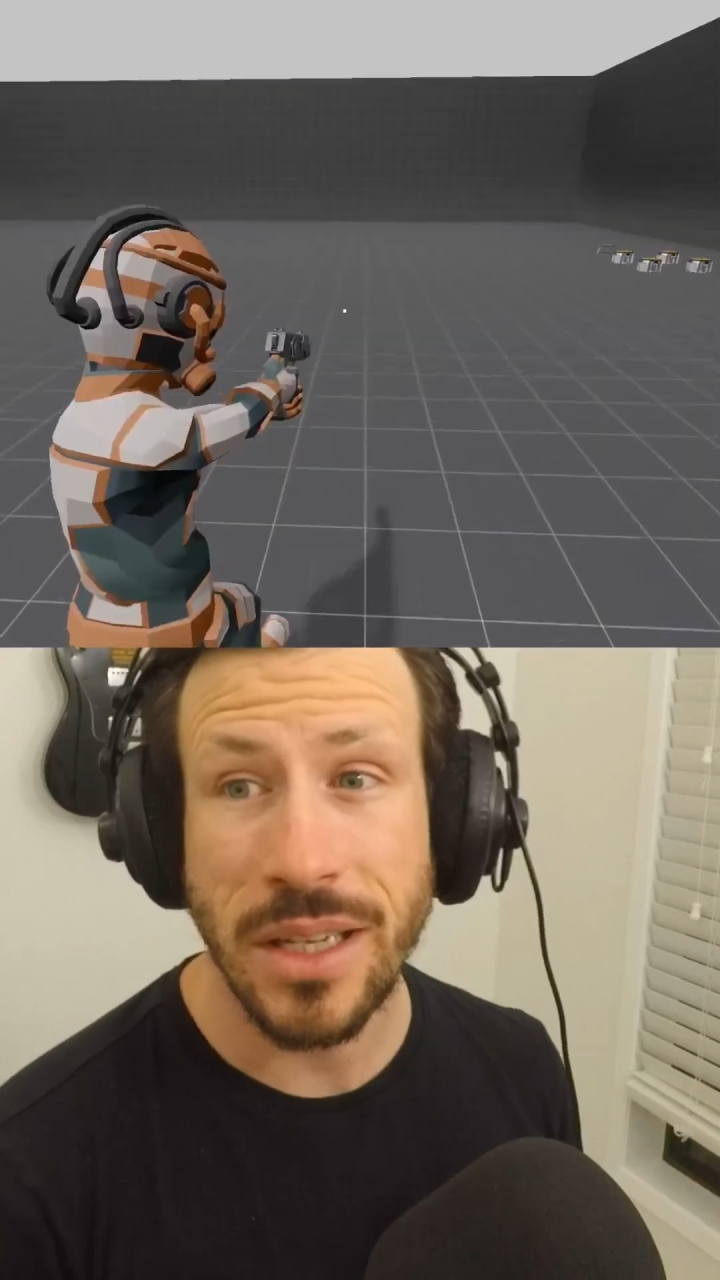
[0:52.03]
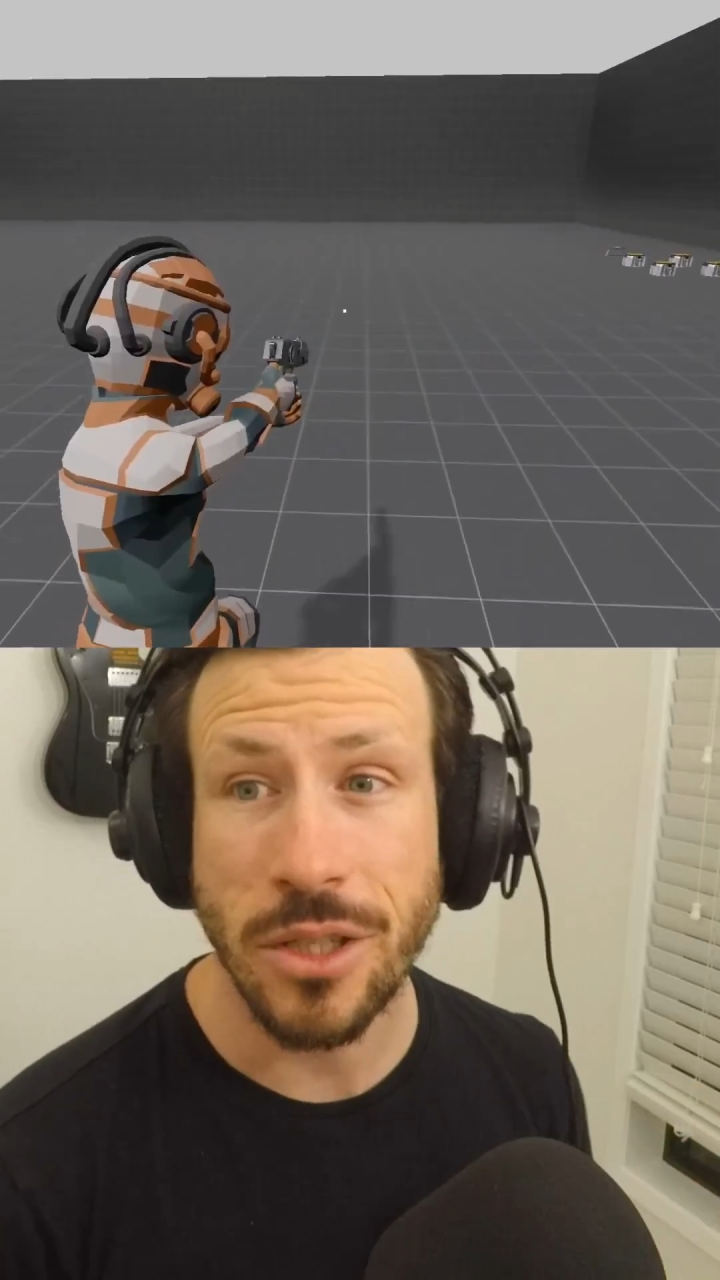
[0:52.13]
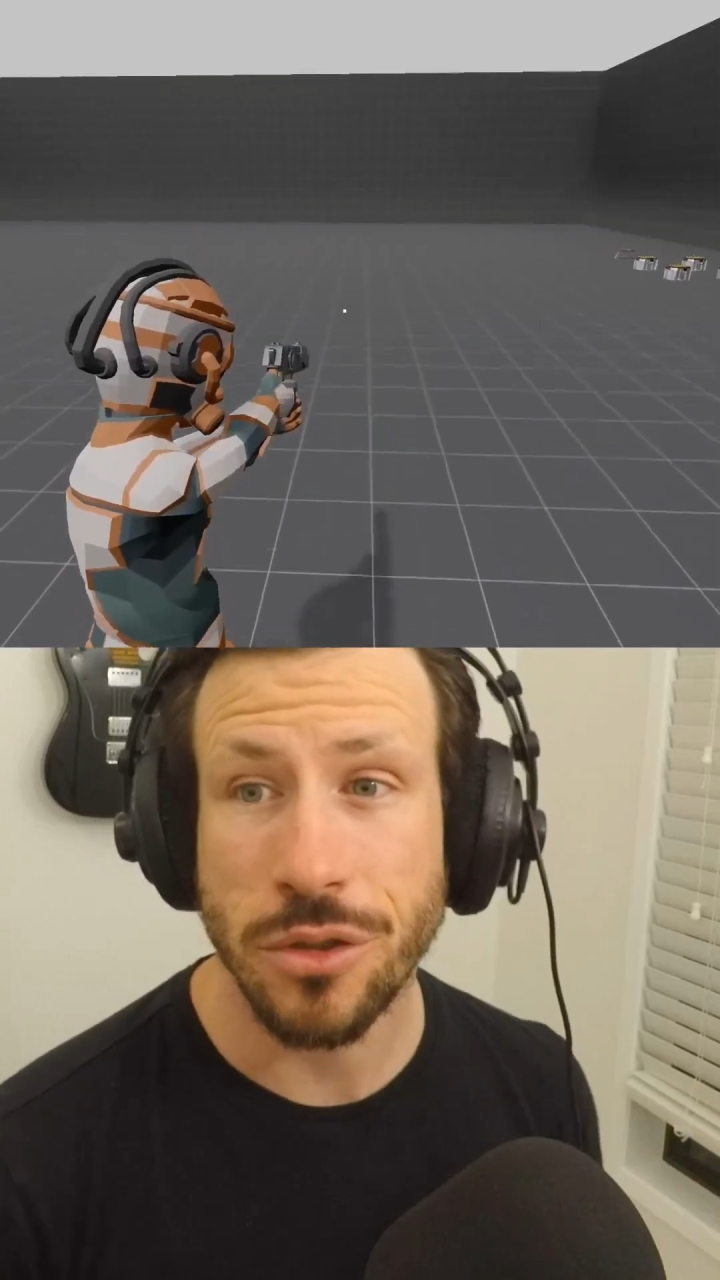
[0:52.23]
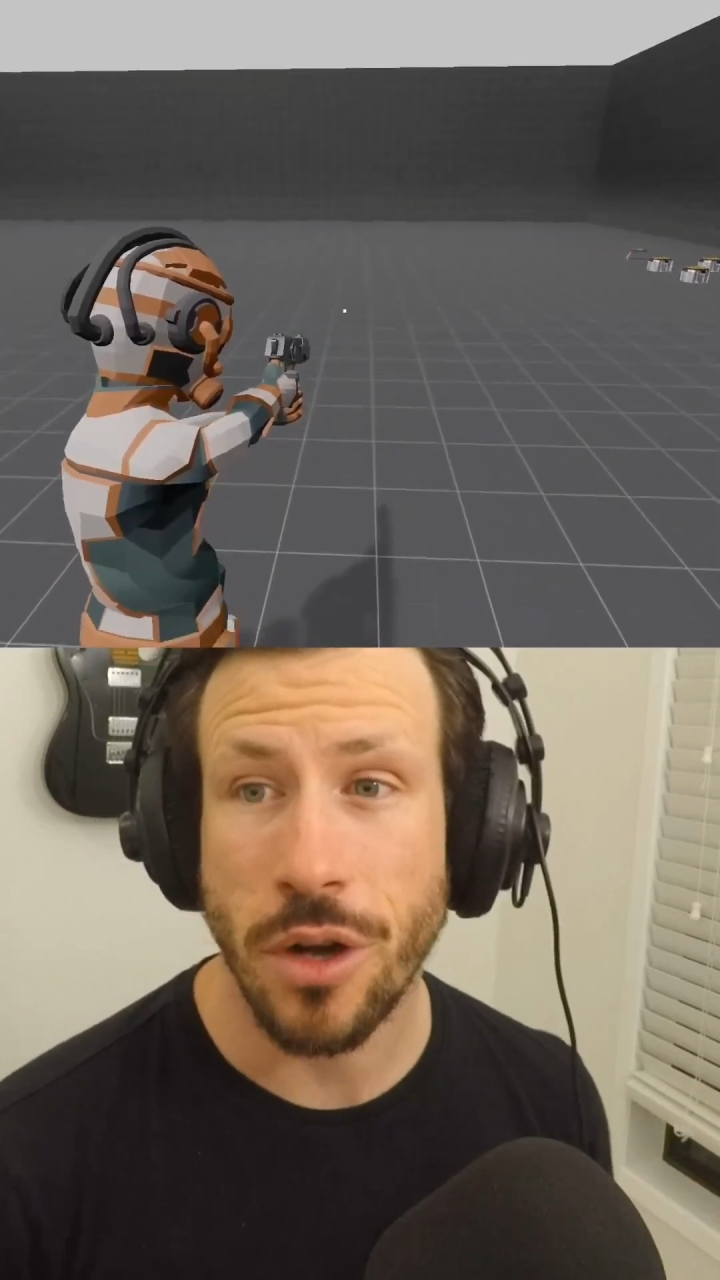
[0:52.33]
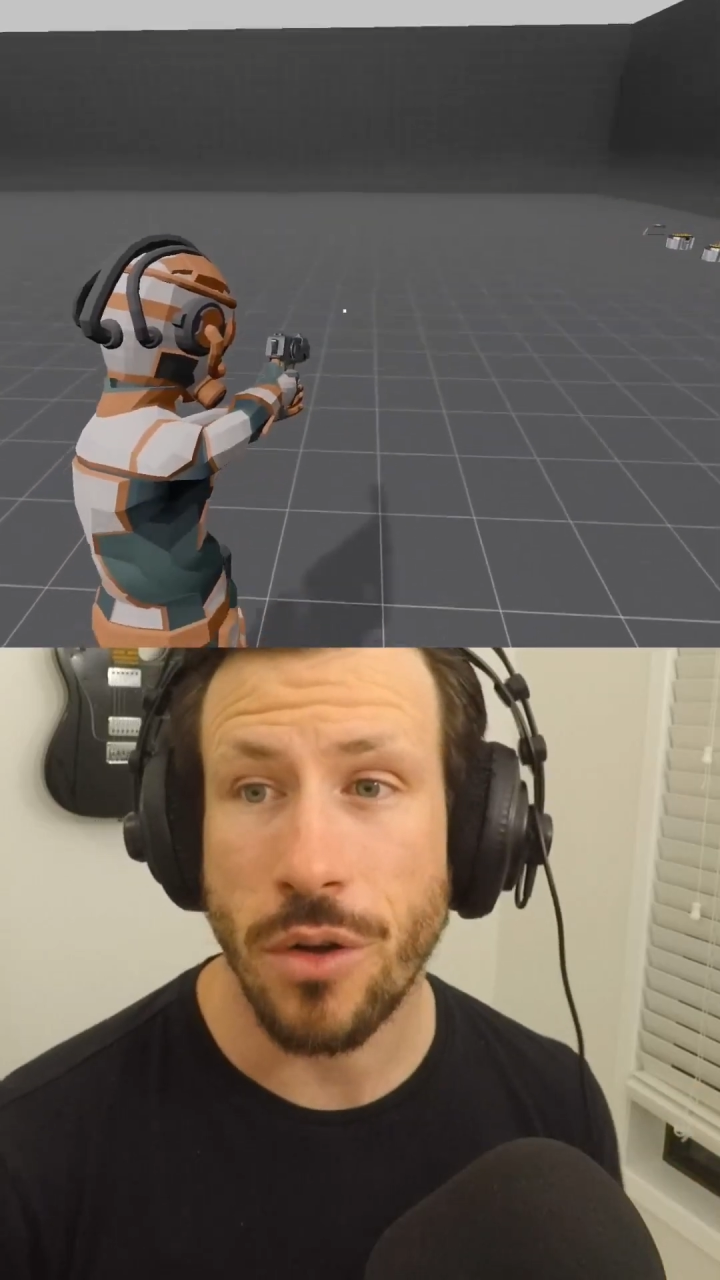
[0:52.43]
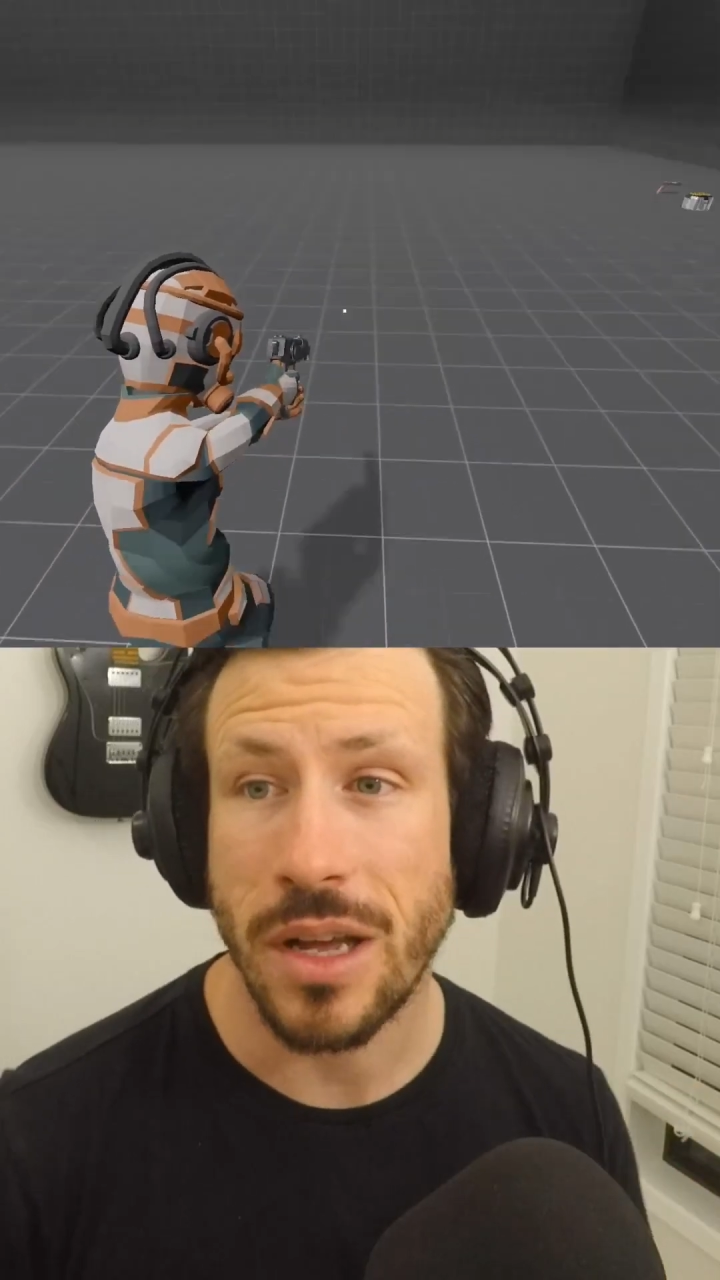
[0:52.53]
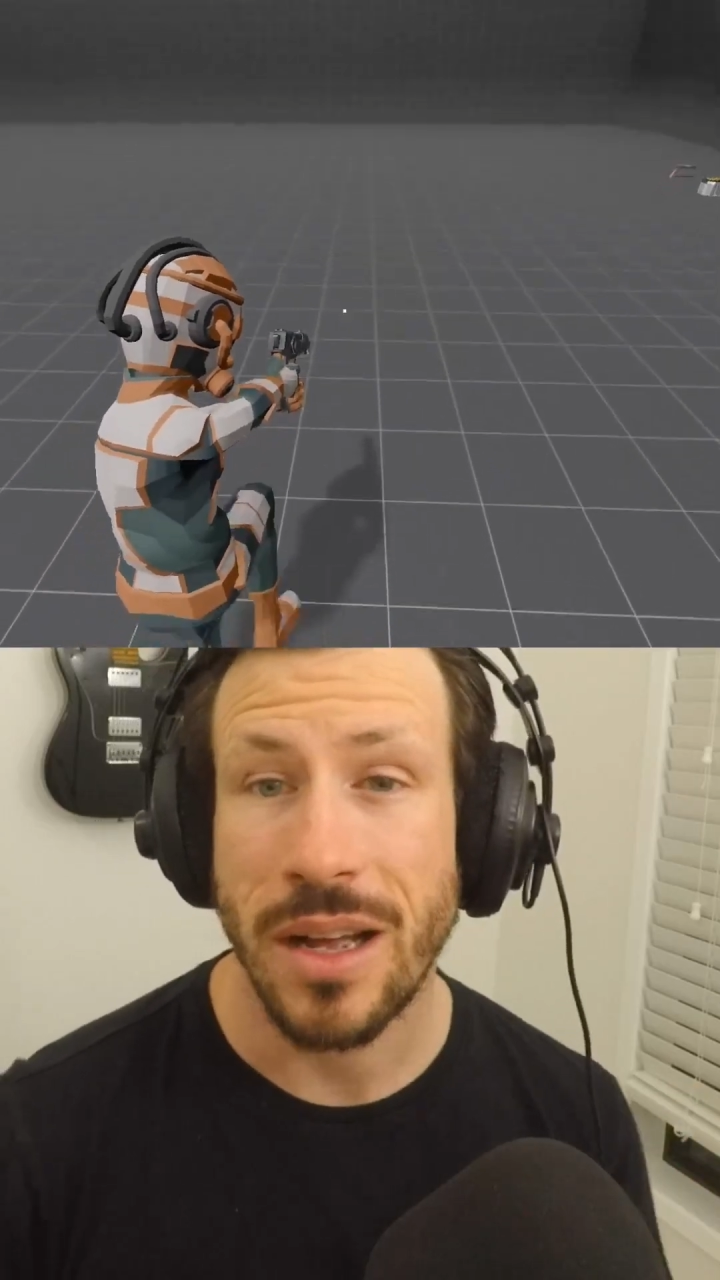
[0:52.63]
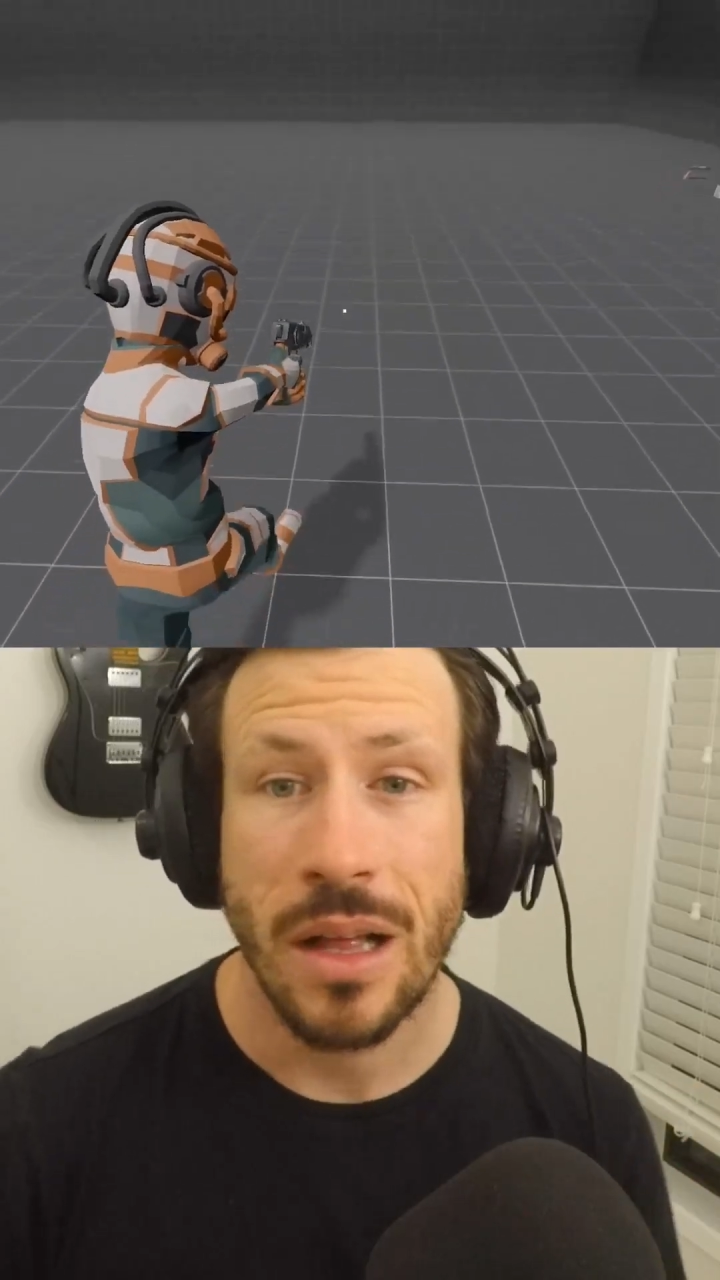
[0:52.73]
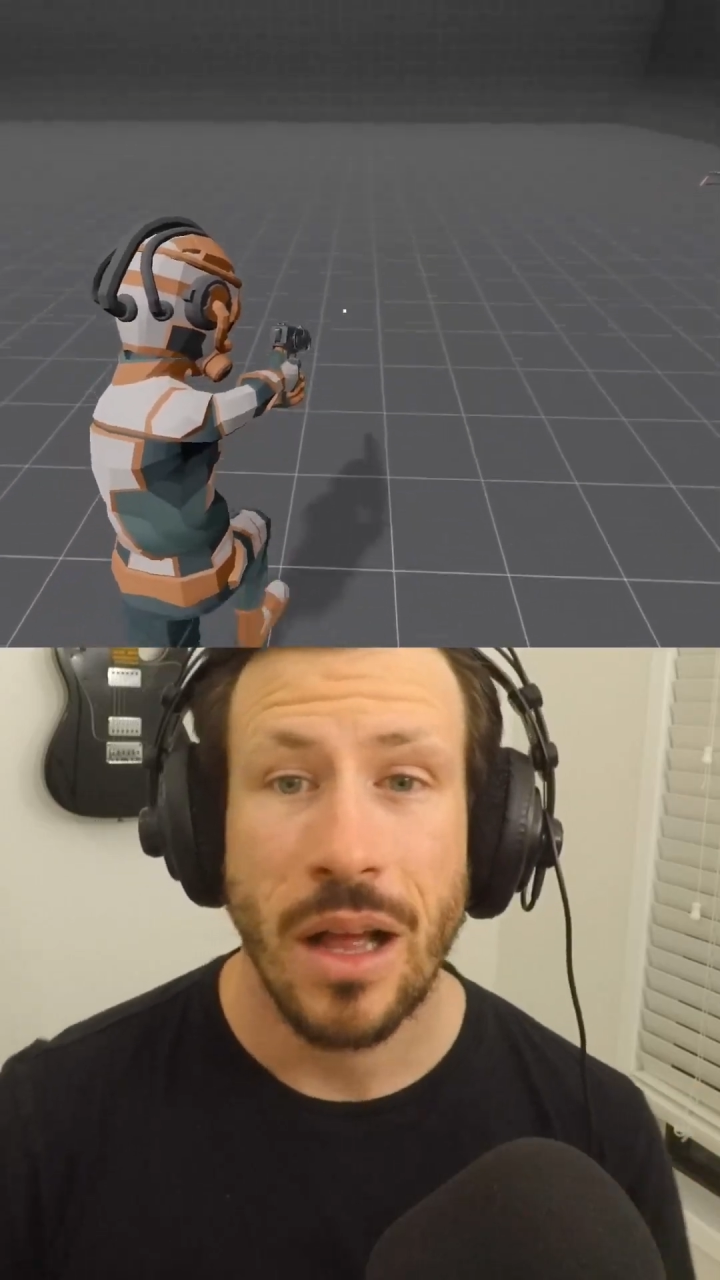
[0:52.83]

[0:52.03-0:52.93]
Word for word: controller.